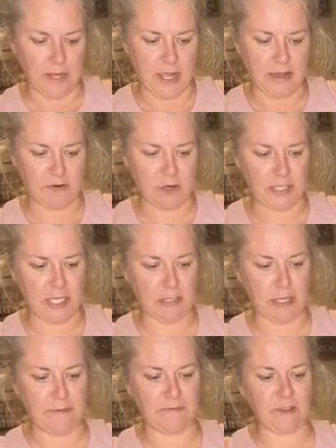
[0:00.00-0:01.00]
we have our
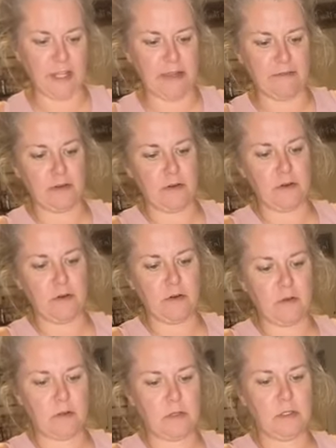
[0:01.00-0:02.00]
key lime flavor.
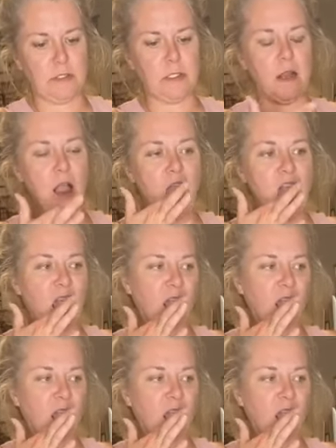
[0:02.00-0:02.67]
Let's see.